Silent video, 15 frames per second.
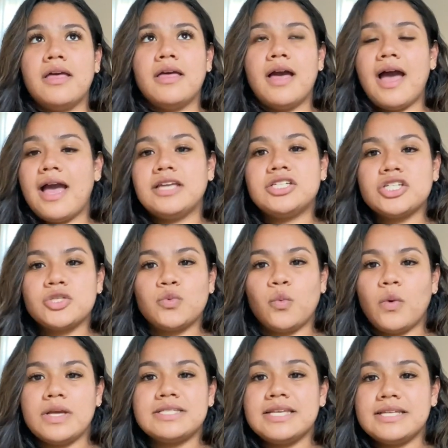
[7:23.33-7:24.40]
I just
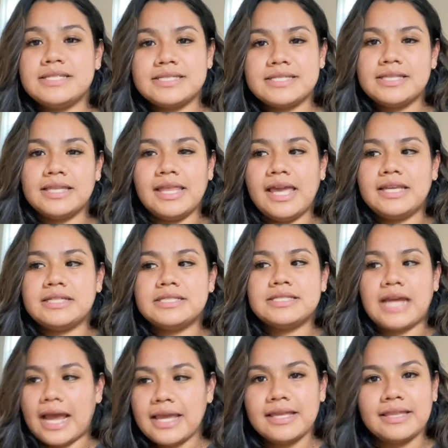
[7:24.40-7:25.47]
wasn't like
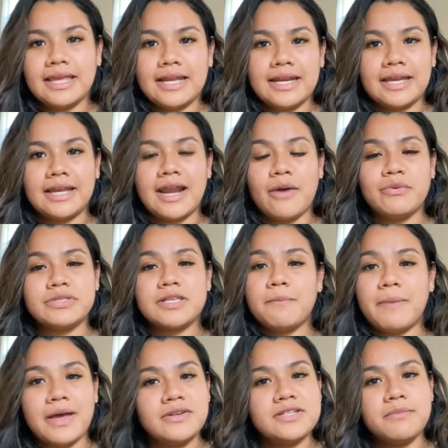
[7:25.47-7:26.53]
dilating, and I was
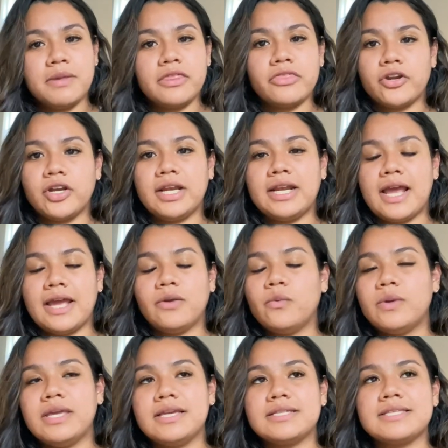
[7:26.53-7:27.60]
about to be 39
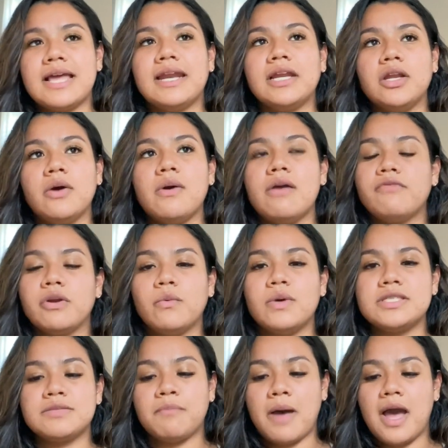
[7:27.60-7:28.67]
weeks. And I know
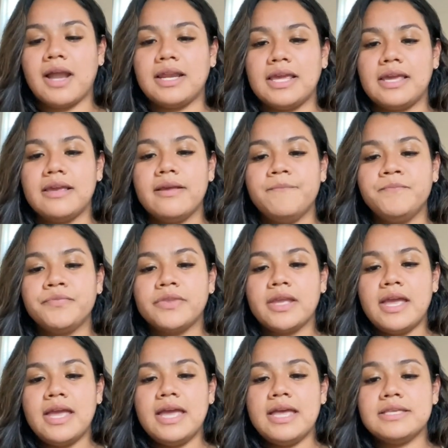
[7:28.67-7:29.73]
everyone's body
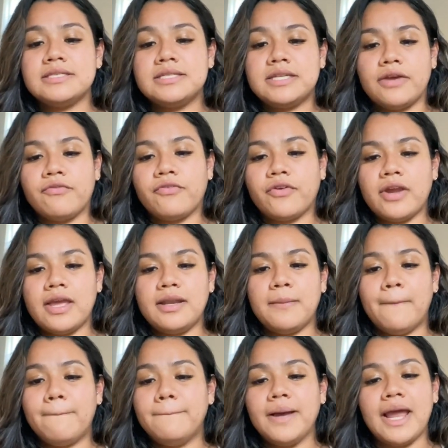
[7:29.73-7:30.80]
is
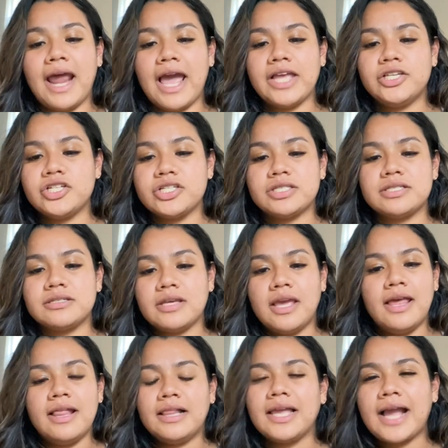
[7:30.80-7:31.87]
different, but I just,
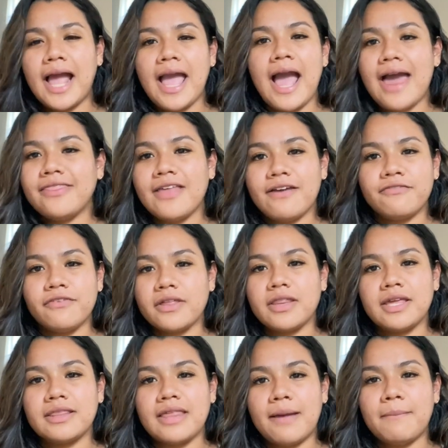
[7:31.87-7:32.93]
like, I had that
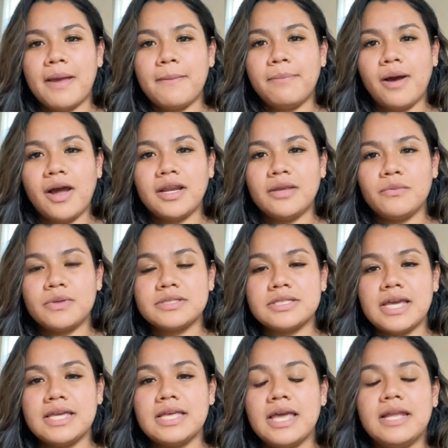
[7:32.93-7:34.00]
feeling that my body was,
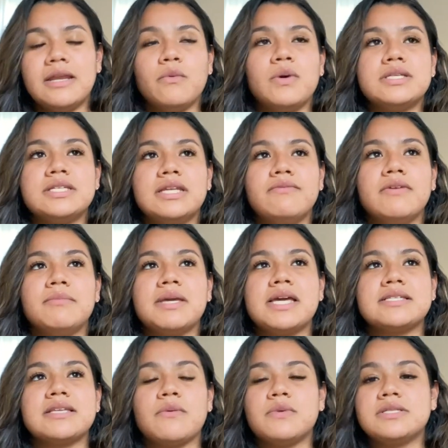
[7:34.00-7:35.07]
and it wasn't even
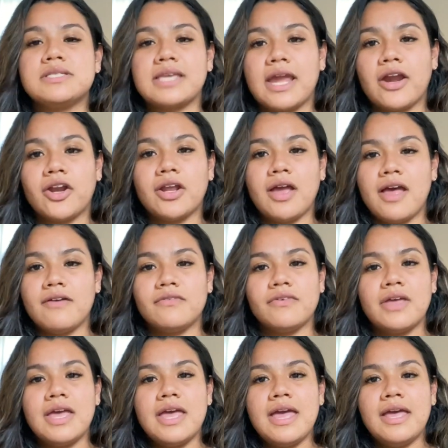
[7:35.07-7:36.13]
because I was scared of
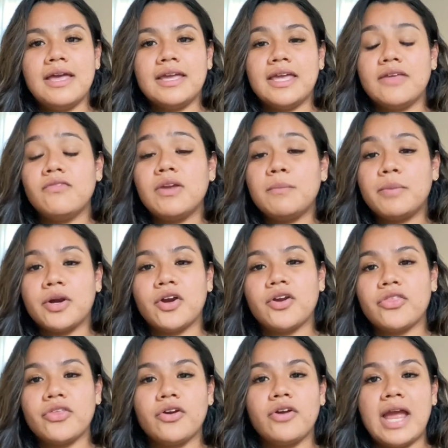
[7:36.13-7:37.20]
giving
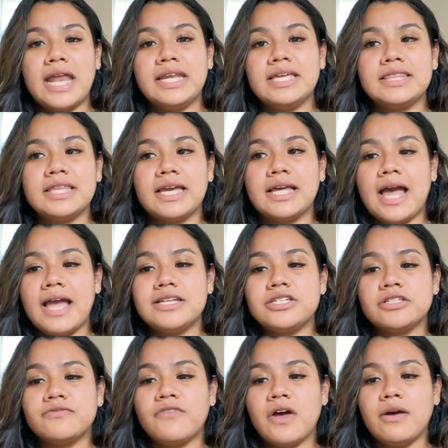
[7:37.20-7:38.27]
birth or anything. I
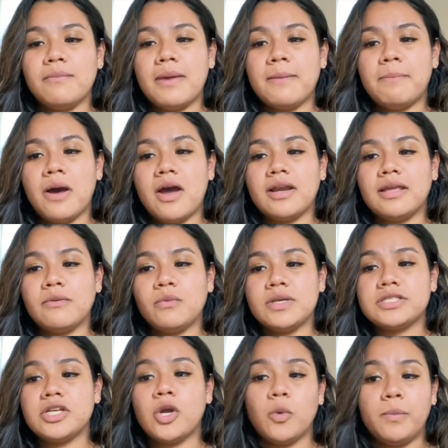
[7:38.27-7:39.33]
just felt my body
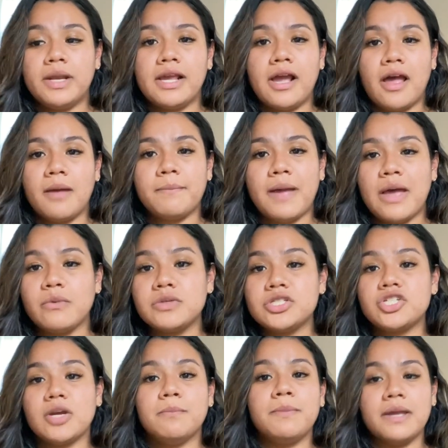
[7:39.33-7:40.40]
wasn't opening up. I was
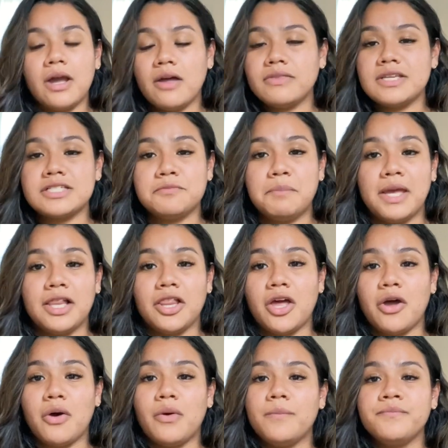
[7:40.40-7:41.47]
jumping on this
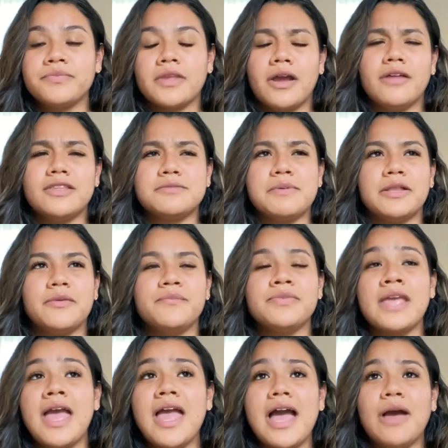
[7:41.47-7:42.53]
pillow.
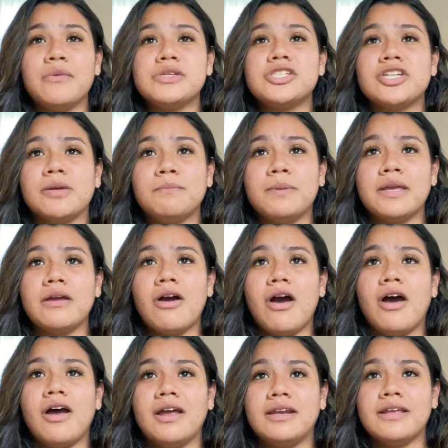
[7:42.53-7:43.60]
I was jumping
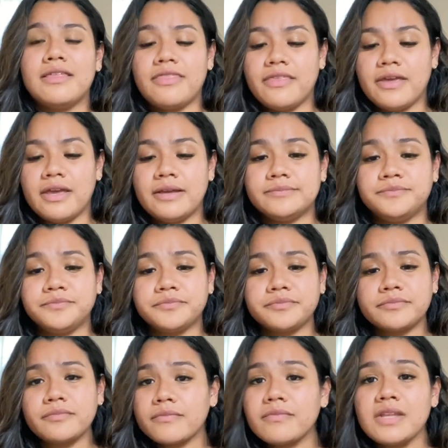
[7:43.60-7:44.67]
on
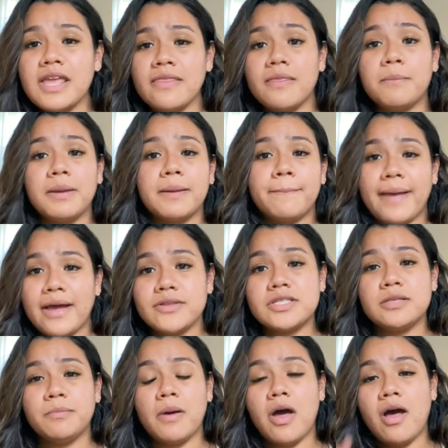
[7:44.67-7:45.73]
the big
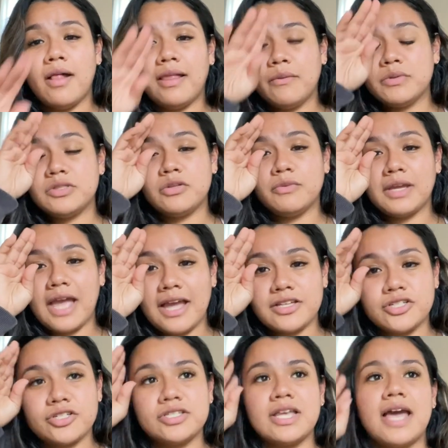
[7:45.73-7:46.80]
bouncy ball. I was doing
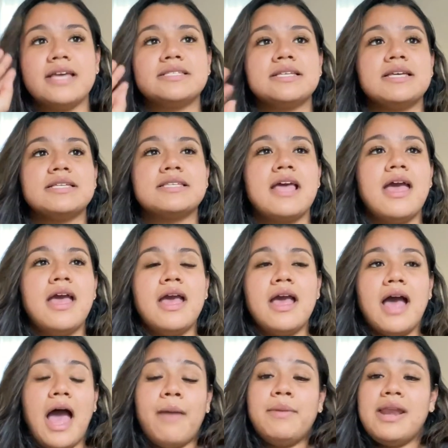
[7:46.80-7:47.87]
exercises.
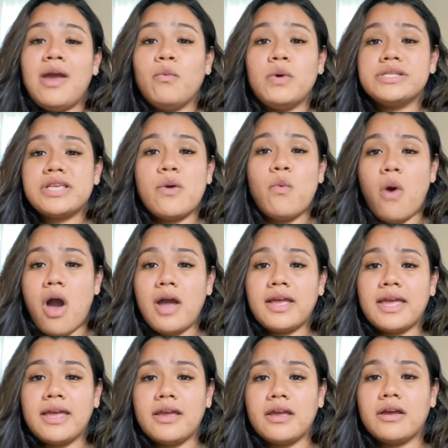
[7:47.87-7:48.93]
I mean, I wasn't
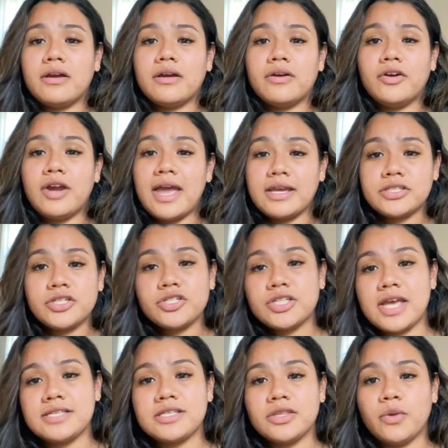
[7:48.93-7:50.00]
walking or
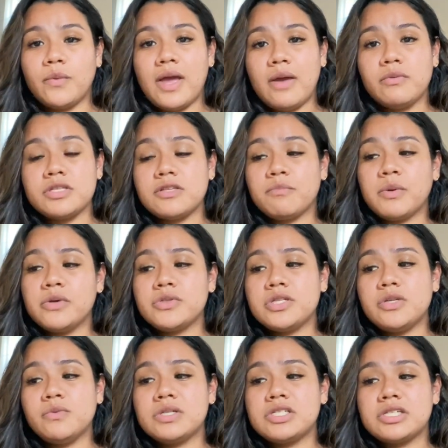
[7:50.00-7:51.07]
exercising the way I was supposed to,
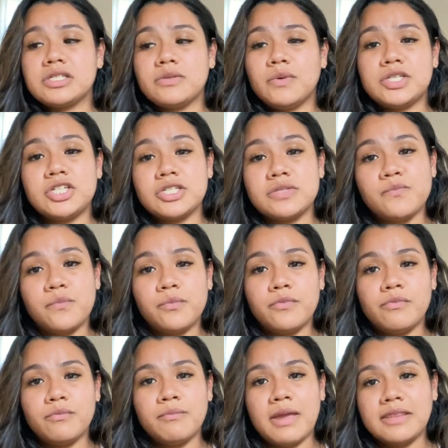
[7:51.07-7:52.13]
which is
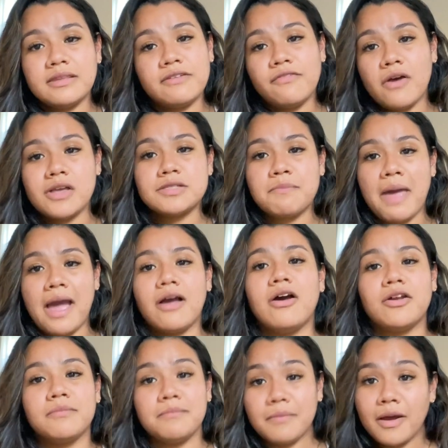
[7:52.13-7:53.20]
mainly falls back
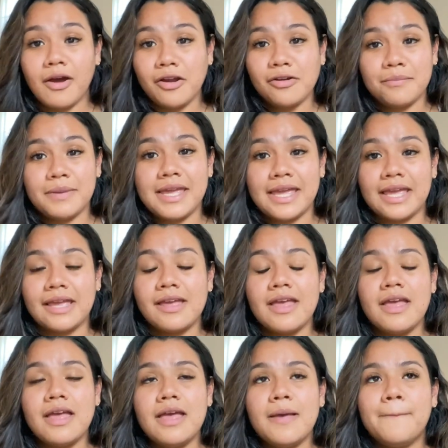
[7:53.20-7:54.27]
on me.
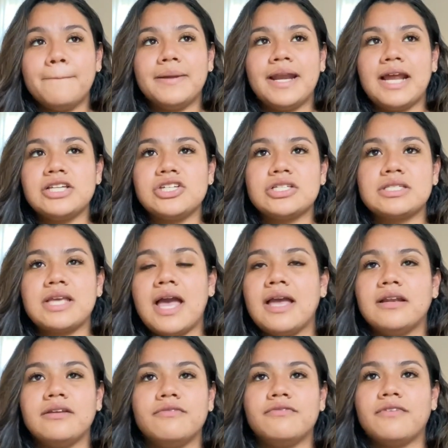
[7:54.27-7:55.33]
But I just
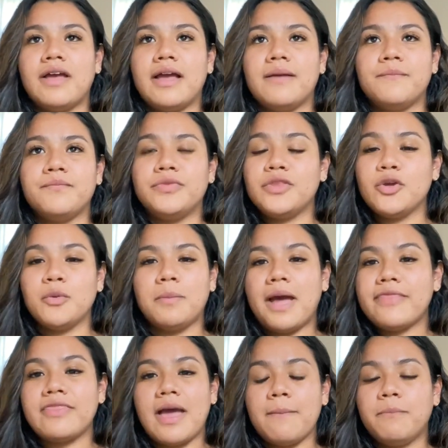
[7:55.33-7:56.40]
kind of knew
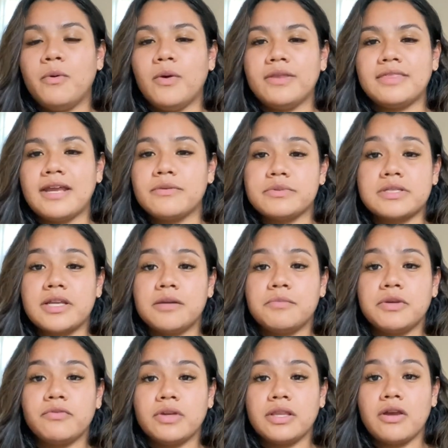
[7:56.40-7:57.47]
at that point that it was going to be
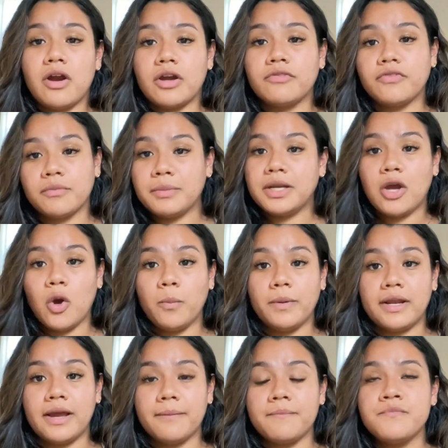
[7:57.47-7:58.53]
really hard for me to open
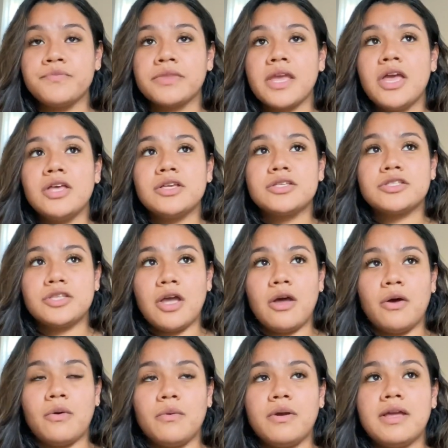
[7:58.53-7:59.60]
up.
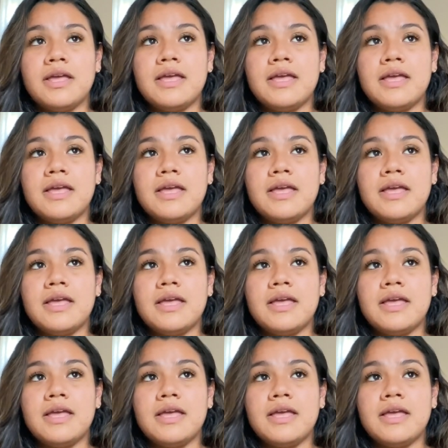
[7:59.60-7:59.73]
So